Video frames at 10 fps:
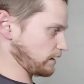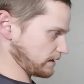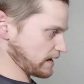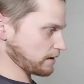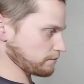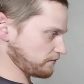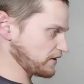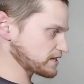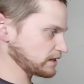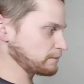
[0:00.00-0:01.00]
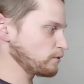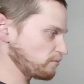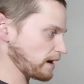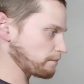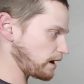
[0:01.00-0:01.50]
I can't physically move
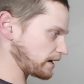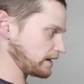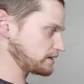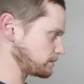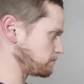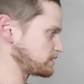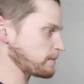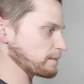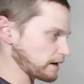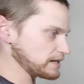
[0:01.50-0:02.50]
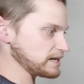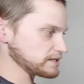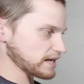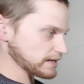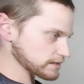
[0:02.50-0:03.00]
my body to, to make my knees
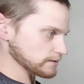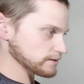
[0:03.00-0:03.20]
hit.